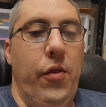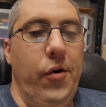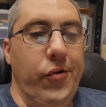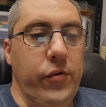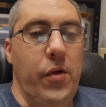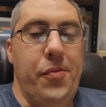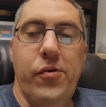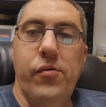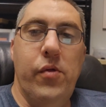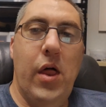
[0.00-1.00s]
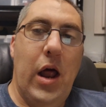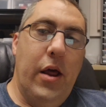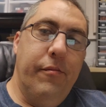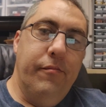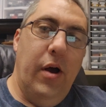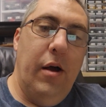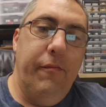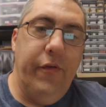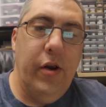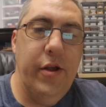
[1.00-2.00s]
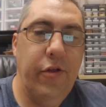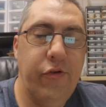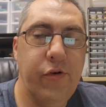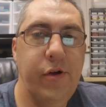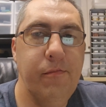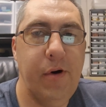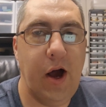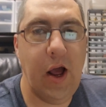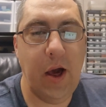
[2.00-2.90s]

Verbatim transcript: those are the two that I'm I'm very intrigued by.